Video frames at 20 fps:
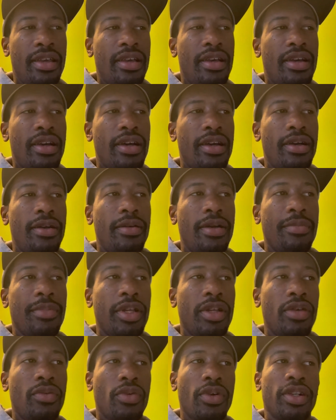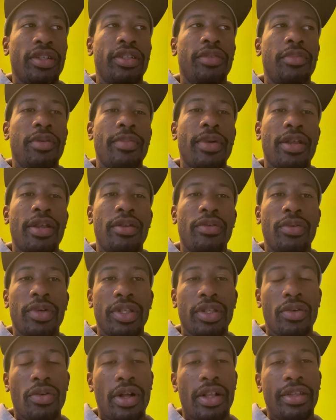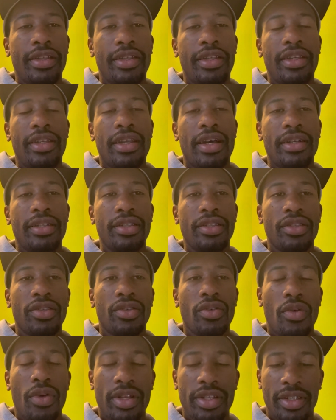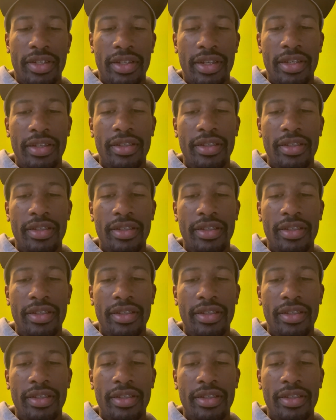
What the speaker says: I'm gonna work to be better with quality, not just quantity.